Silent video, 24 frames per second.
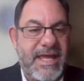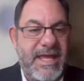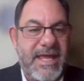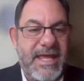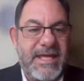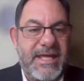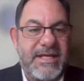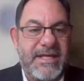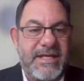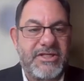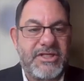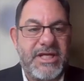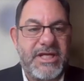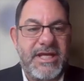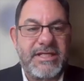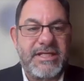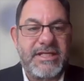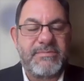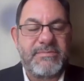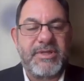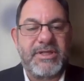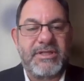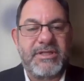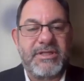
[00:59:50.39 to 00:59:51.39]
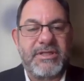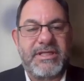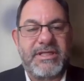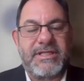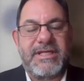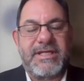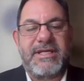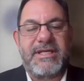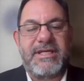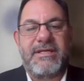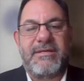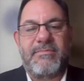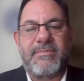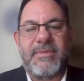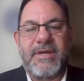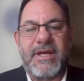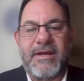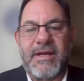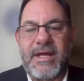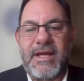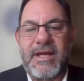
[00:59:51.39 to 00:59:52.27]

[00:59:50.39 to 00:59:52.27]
and Chase Building Team